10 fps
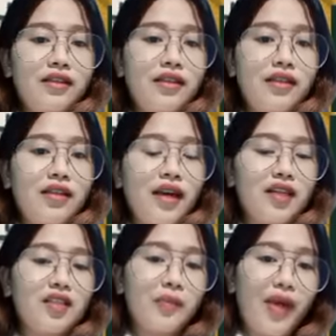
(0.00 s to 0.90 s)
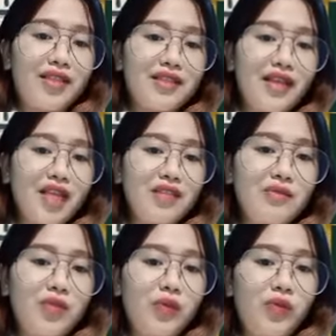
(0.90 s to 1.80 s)
The expenses
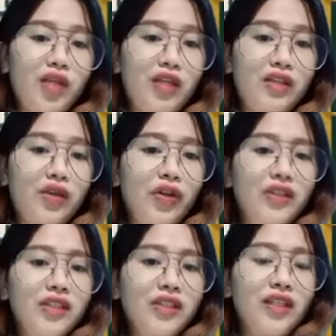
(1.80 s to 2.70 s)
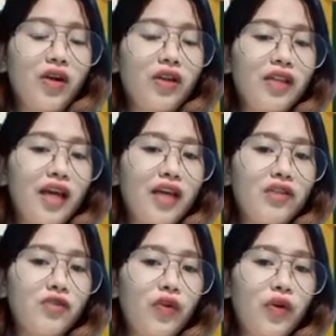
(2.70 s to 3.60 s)
between ordering
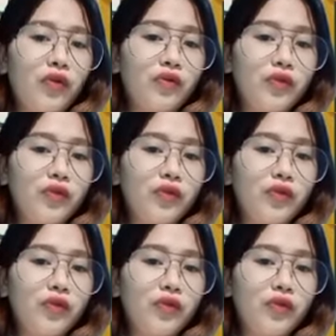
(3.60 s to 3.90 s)
online for